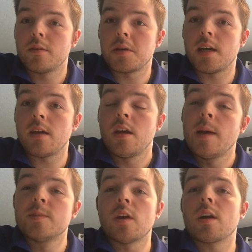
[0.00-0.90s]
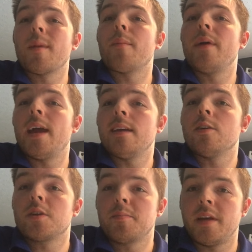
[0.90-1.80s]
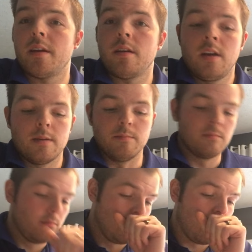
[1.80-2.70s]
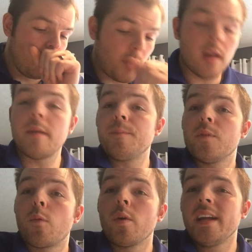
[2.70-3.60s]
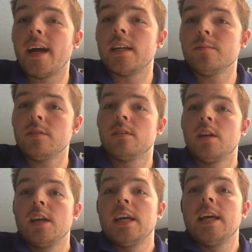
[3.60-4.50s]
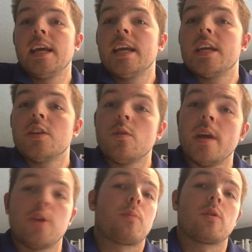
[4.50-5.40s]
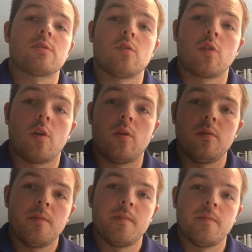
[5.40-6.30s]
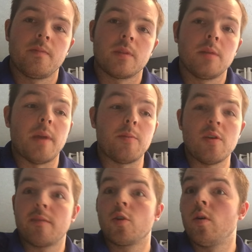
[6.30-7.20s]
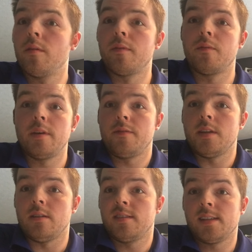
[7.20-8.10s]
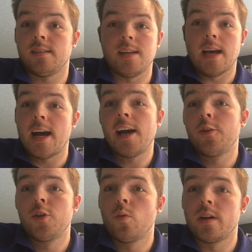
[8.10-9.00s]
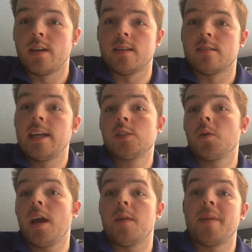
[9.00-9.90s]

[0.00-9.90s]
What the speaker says: Okay, we'll talk about pay here in a minute. But 40 items, you hit your personal goal. Maybe you have a goal of 50, 60. I don't know what it is, and that's okay.